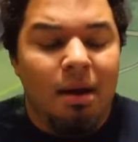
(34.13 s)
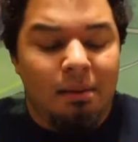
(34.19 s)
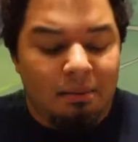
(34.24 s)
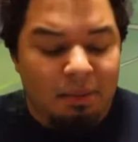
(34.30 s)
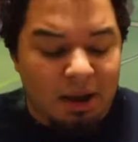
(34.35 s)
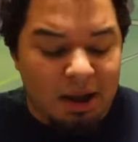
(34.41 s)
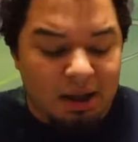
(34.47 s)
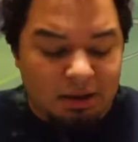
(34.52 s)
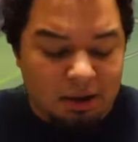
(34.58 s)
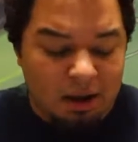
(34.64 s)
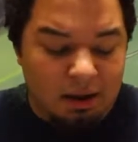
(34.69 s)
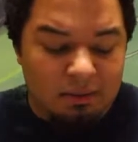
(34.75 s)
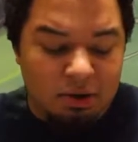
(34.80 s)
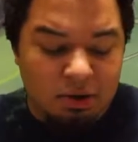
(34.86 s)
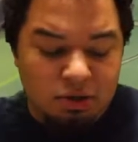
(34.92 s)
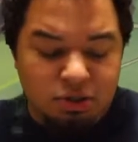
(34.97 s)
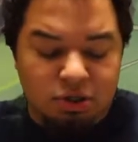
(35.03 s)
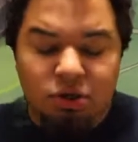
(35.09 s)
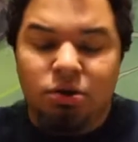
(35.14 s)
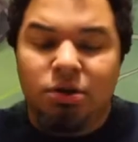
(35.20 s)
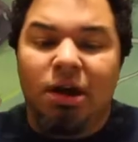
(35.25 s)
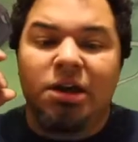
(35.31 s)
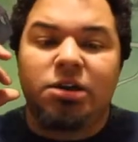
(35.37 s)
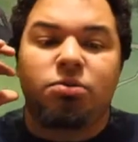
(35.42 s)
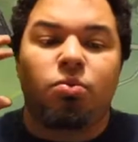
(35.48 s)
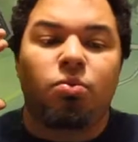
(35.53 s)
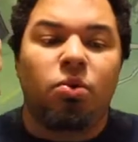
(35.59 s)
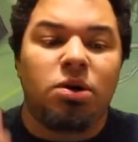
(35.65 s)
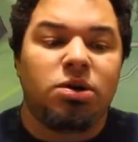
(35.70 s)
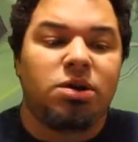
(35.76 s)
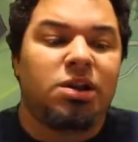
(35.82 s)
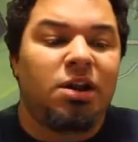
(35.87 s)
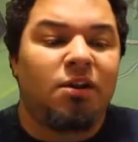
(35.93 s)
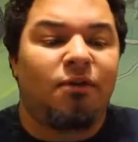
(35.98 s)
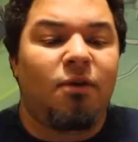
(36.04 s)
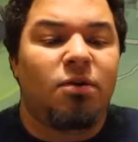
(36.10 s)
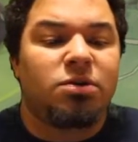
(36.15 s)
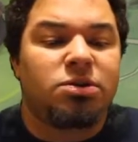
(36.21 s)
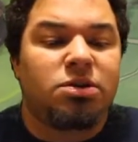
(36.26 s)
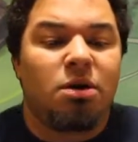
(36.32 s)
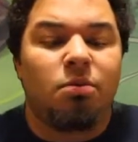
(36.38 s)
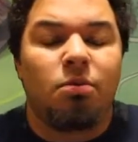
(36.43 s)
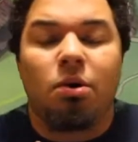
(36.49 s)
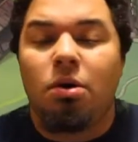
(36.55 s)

But I'm going to show you guys what you need to focus on.